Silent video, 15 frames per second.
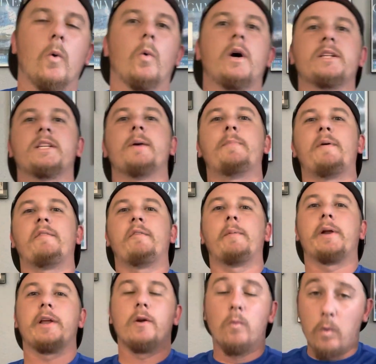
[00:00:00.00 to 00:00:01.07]
What's up,
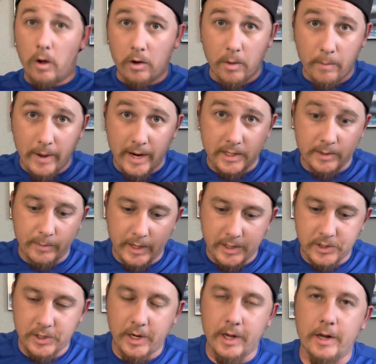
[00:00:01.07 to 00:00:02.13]
everybody, and welcome back to my
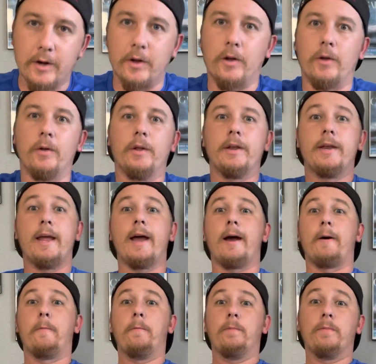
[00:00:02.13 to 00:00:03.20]
channel. Now,
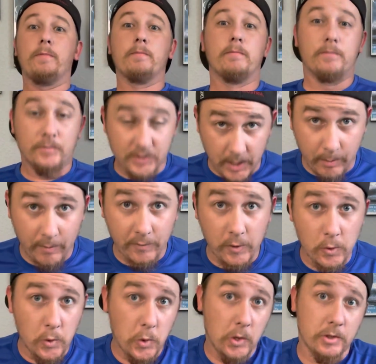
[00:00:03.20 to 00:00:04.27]
some of you
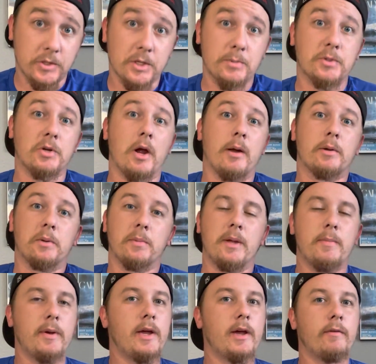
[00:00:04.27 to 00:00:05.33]
who are subscribed to me
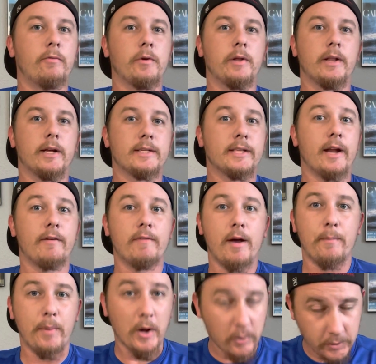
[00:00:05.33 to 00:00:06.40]
may have realized that I've
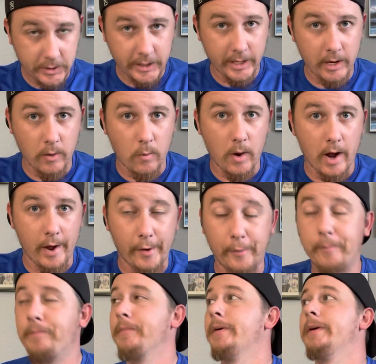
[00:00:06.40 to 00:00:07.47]
not posted in a while.
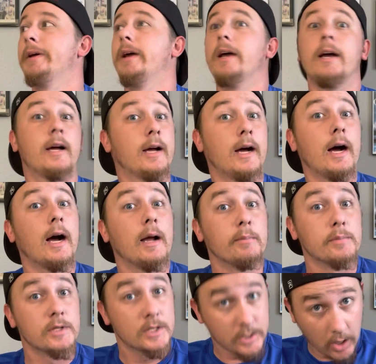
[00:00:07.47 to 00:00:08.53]
I'm
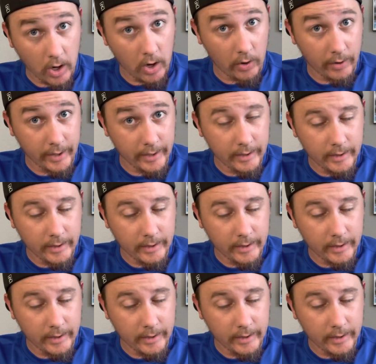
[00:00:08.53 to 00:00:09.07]
sorry.